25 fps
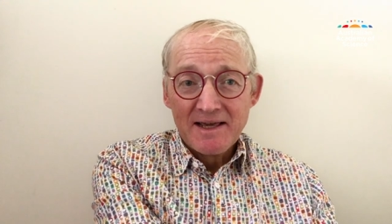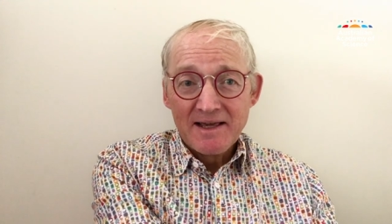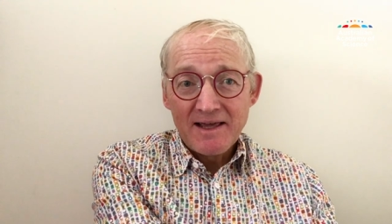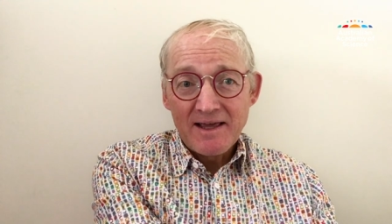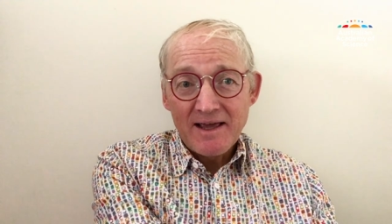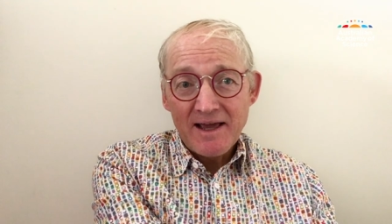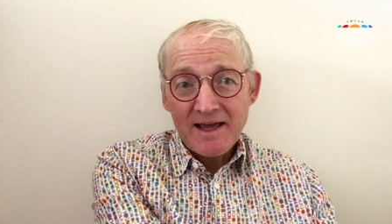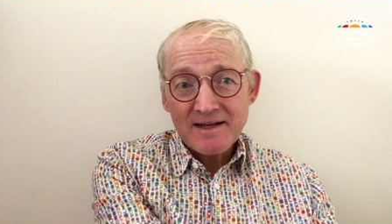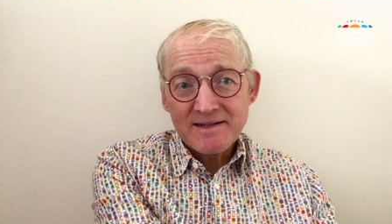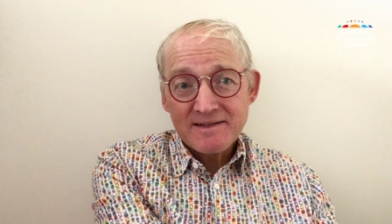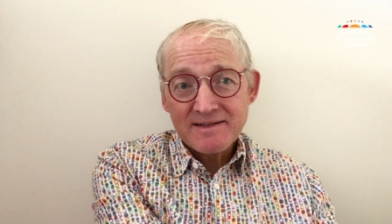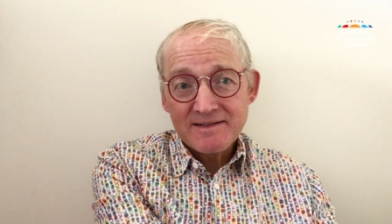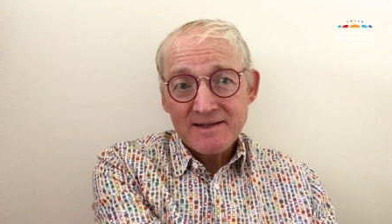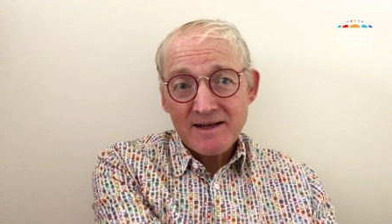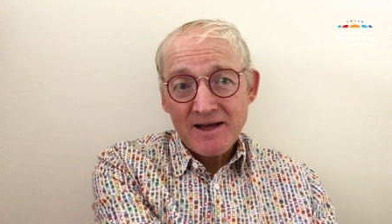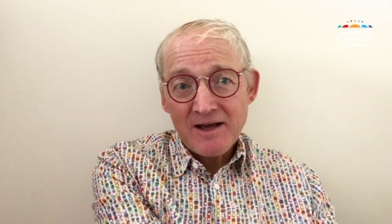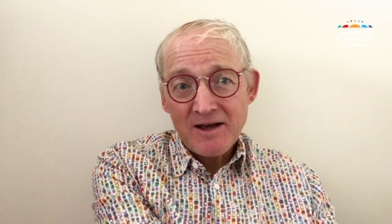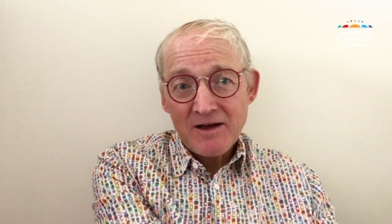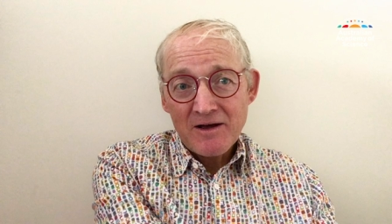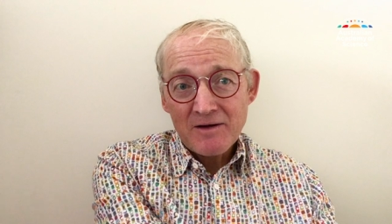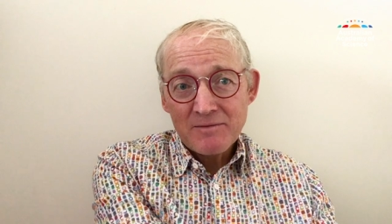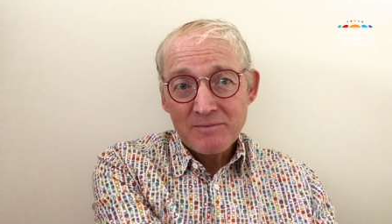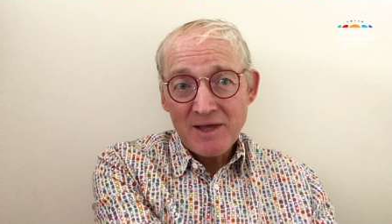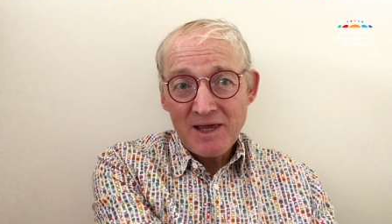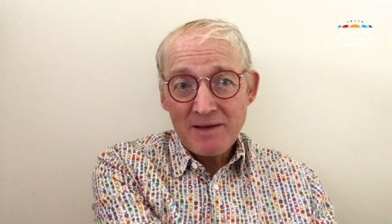get
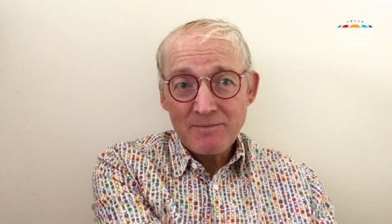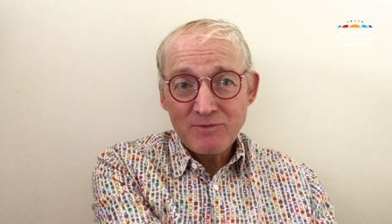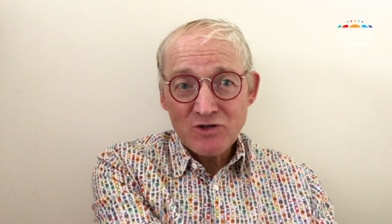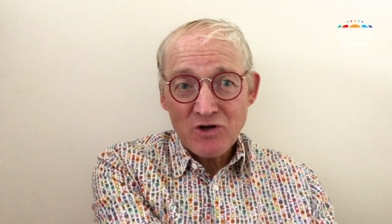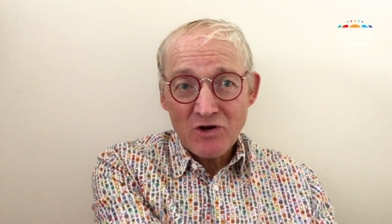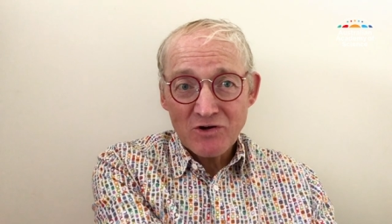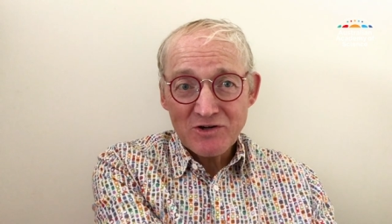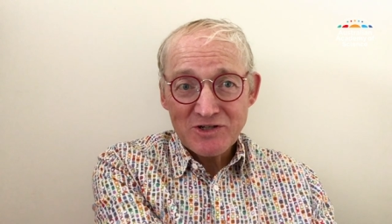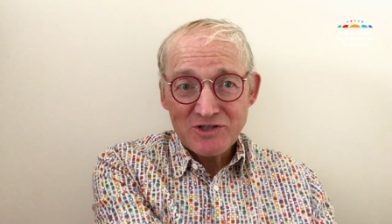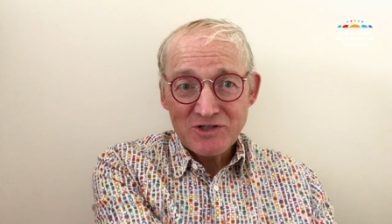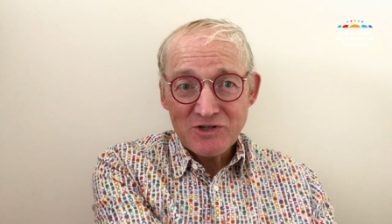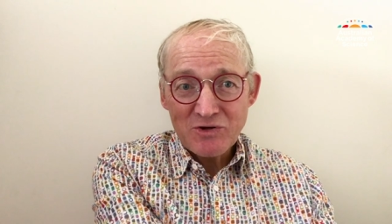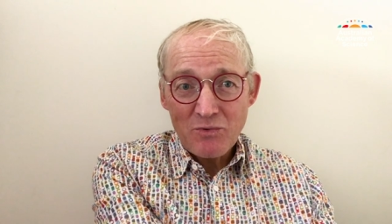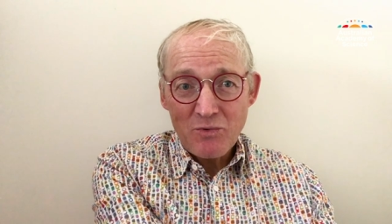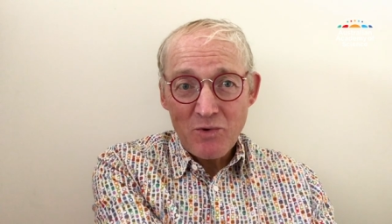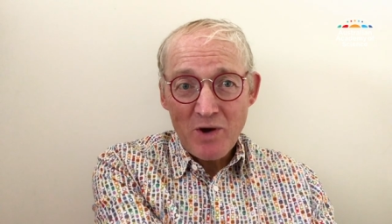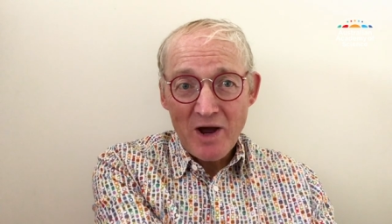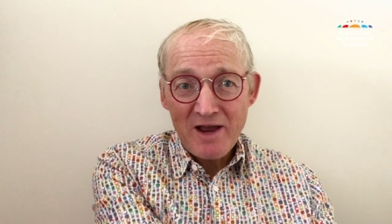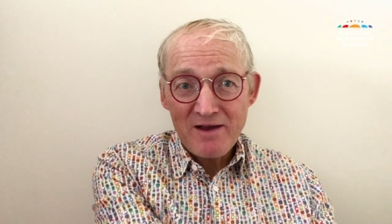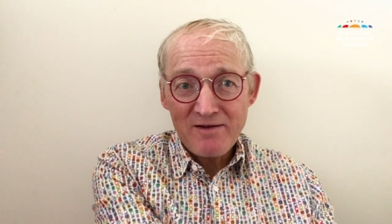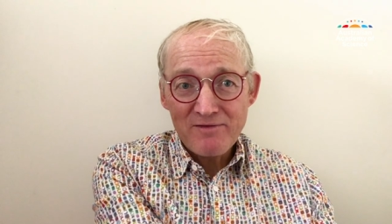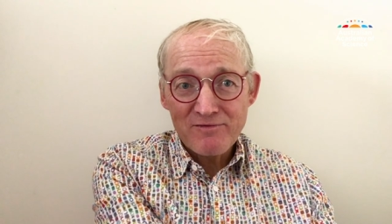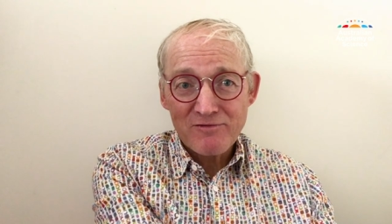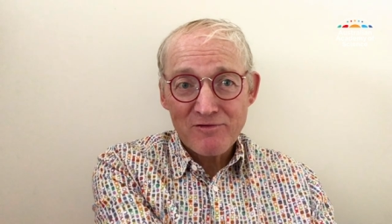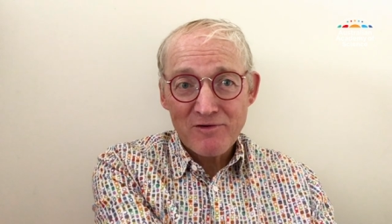um, keep doctors
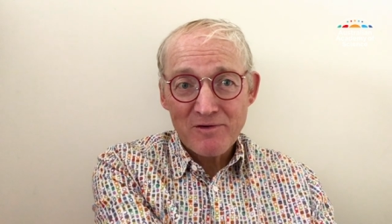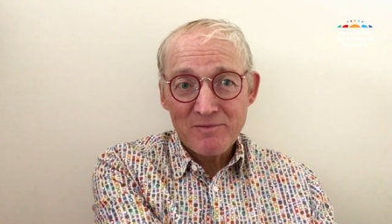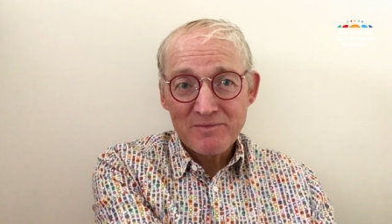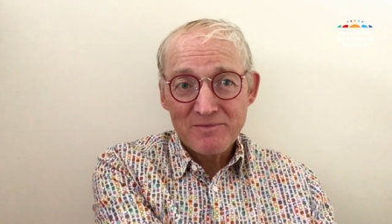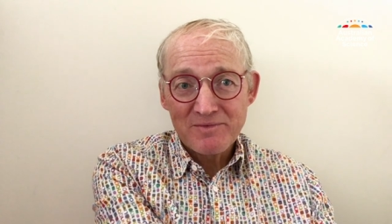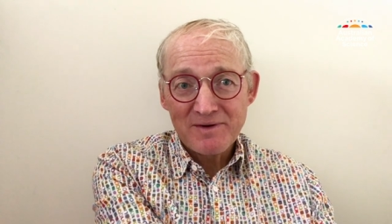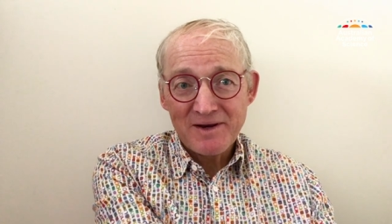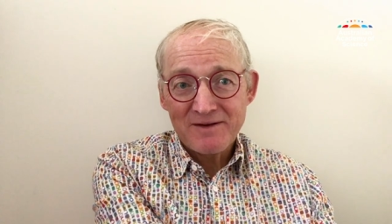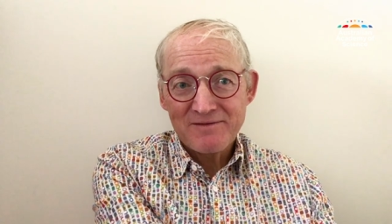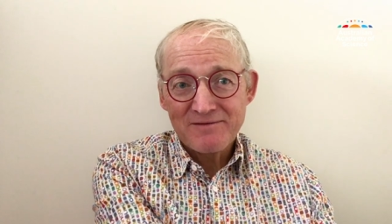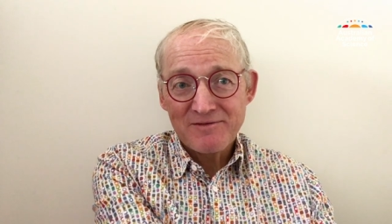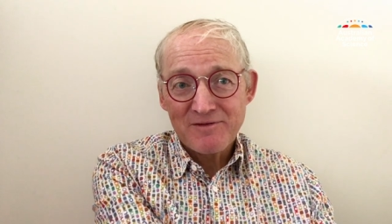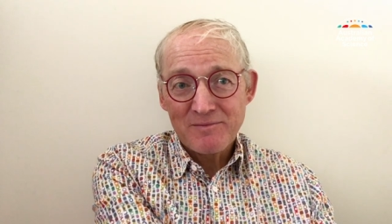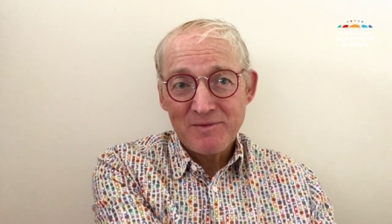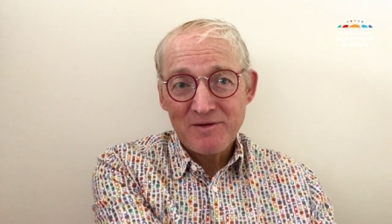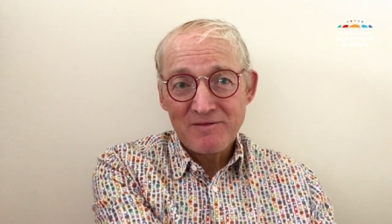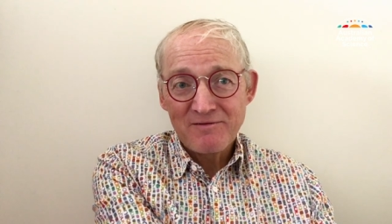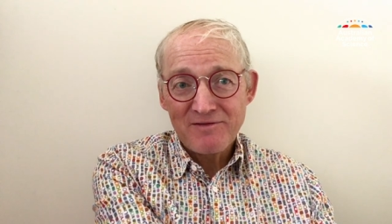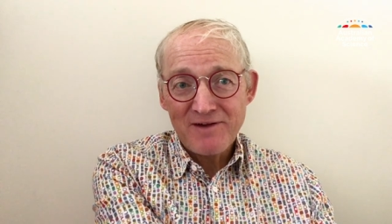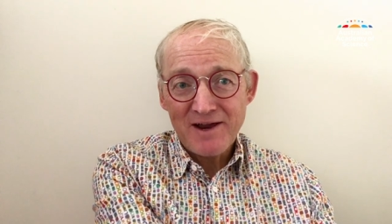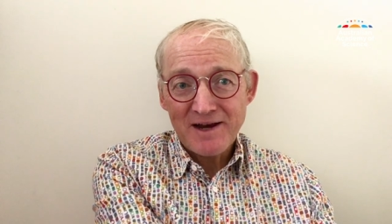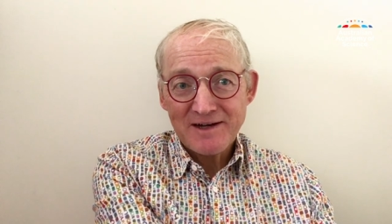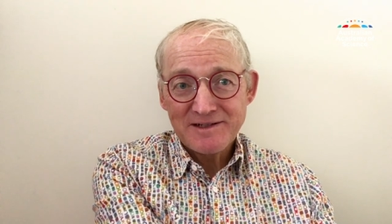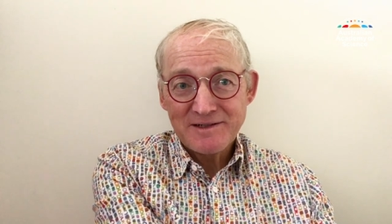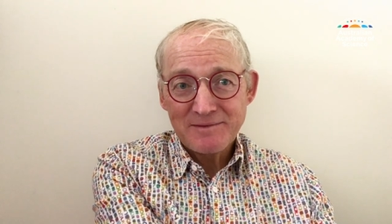away from from
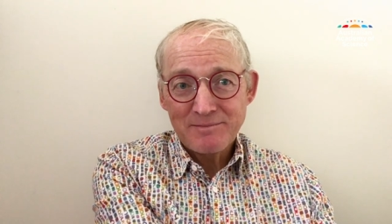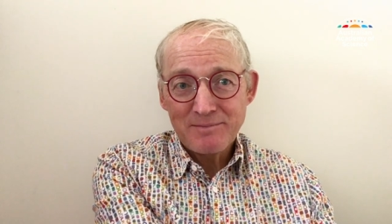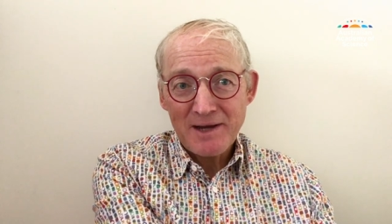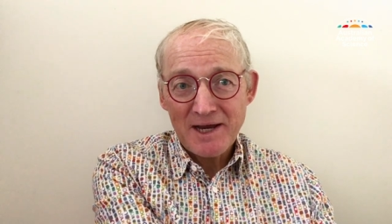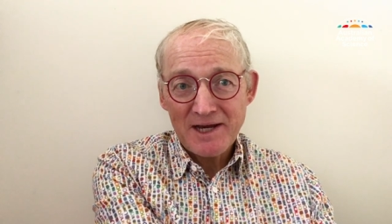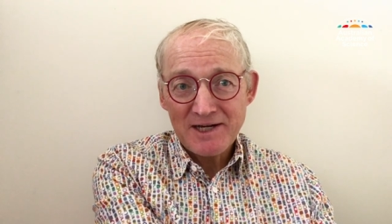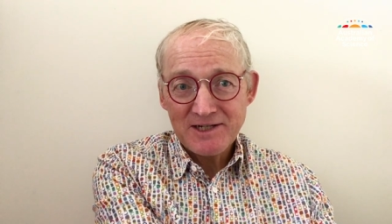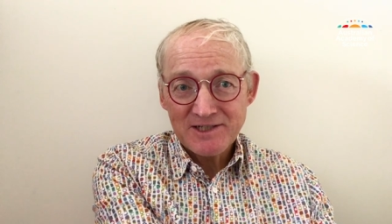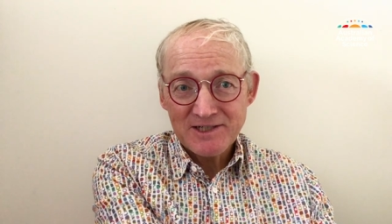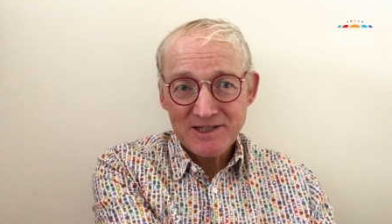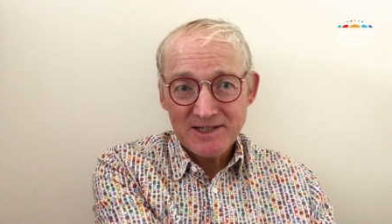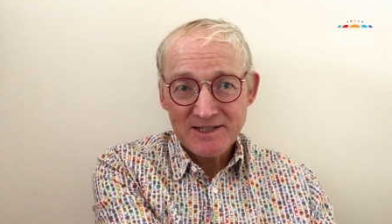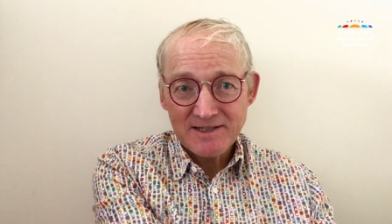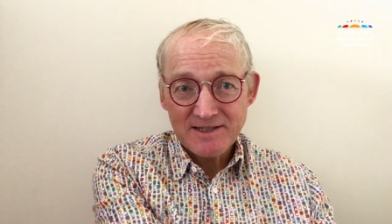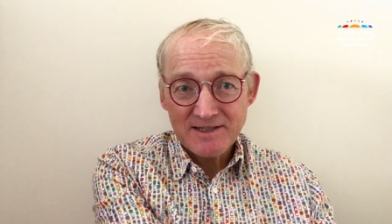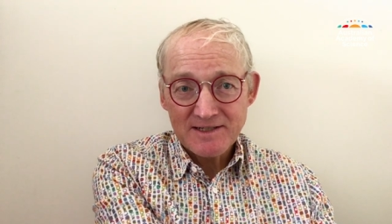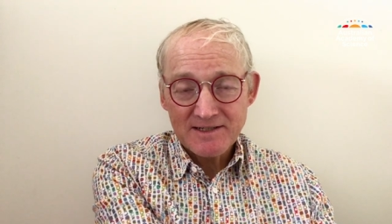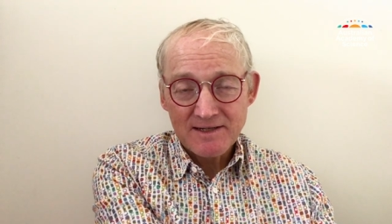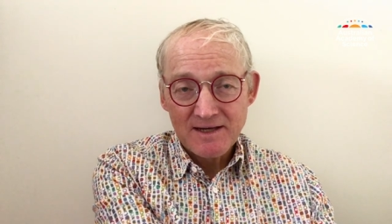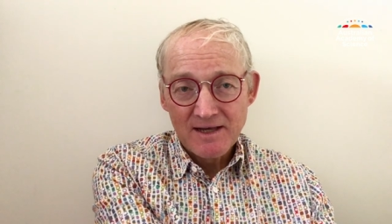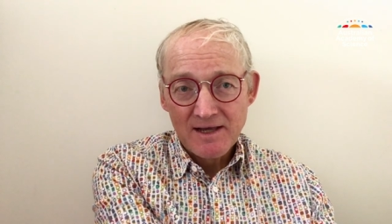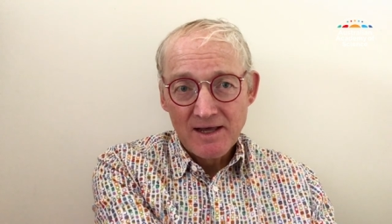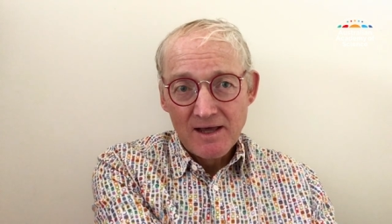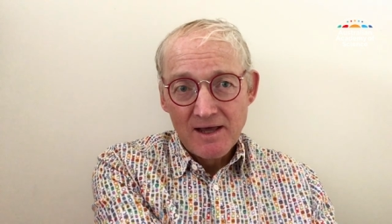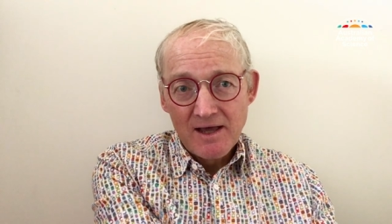infected
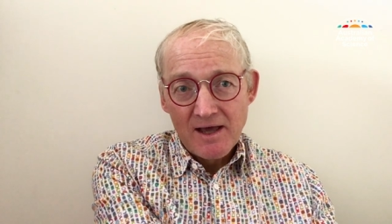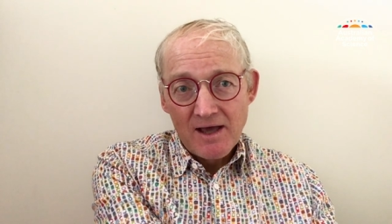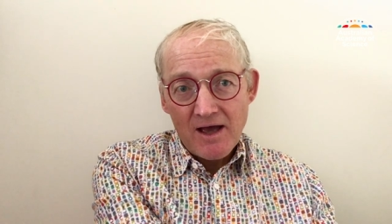patients.